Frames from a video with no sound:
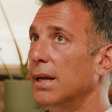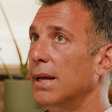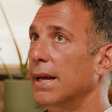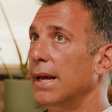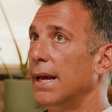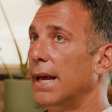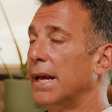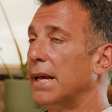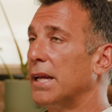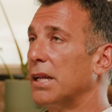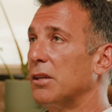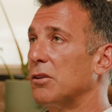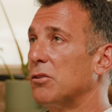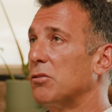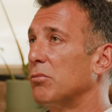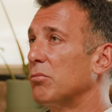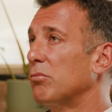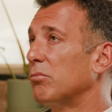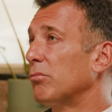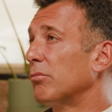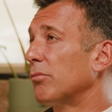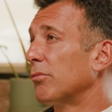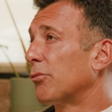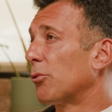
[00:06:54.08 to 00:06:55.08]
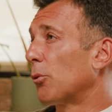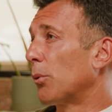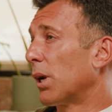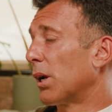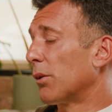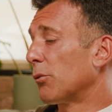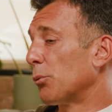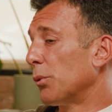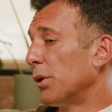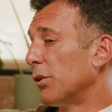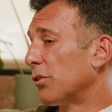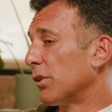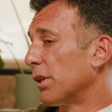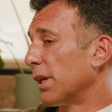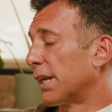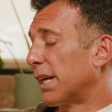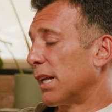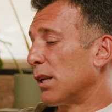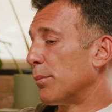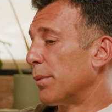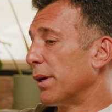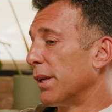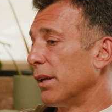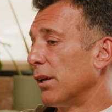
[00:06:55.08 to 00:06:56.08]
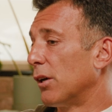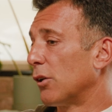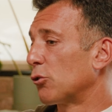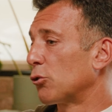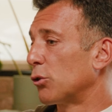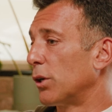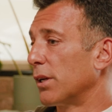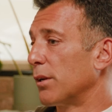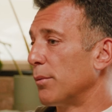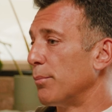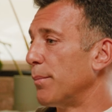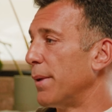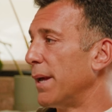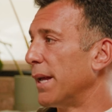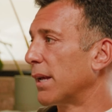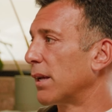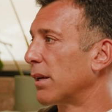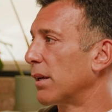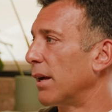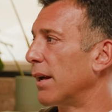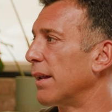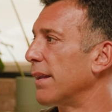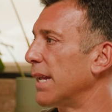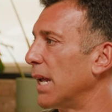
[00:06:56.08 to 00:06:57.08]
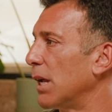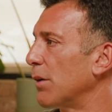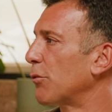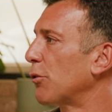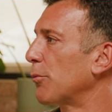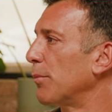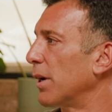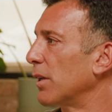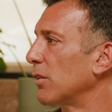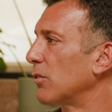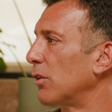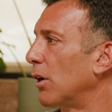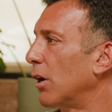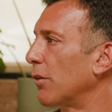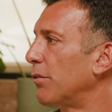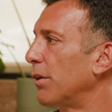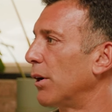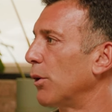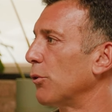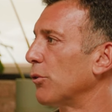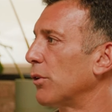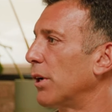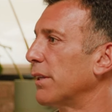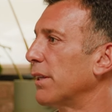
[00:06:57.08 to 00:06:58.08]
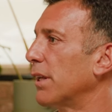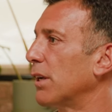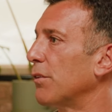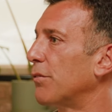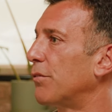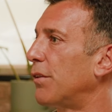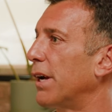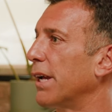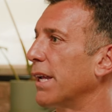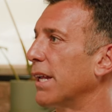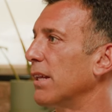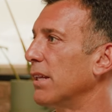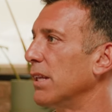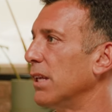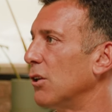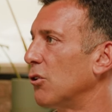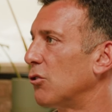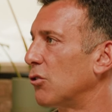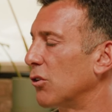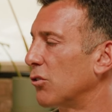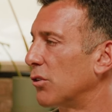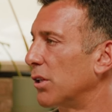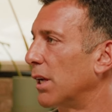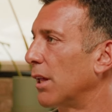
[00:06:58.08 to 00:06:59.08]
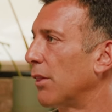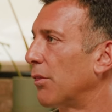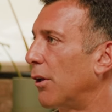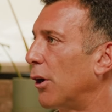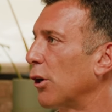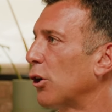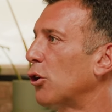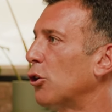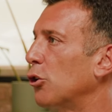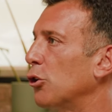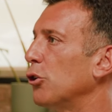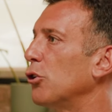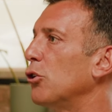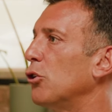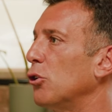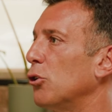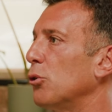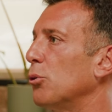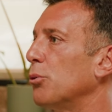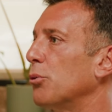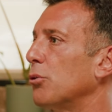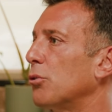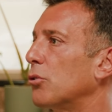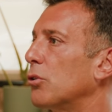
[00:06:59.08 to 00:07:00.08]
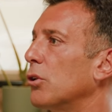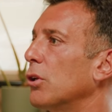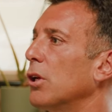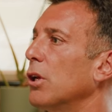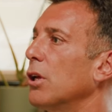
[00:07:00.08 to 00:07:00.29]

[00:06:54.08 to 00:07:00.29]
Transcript: And for whatever reason, like anybody else trying to make a name for myself, I was identifying niches that I thought could use